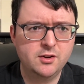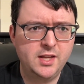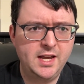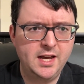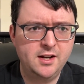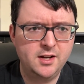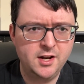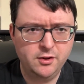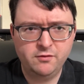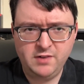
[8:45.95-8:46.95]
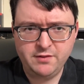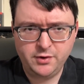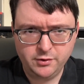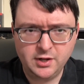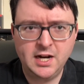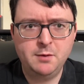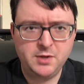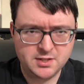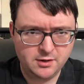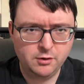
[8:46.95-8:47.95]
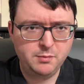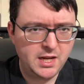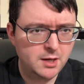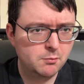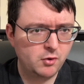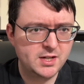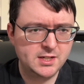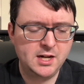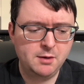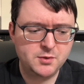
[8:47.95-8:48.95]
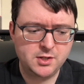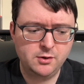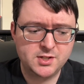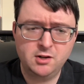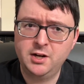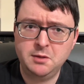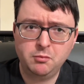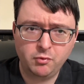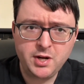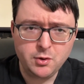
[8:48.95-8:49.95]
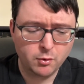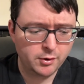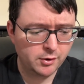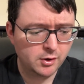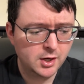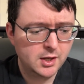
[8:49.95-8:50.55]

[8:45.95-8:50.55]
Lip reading: They had another 500 copies that are being printed up, so it's on a pre-order,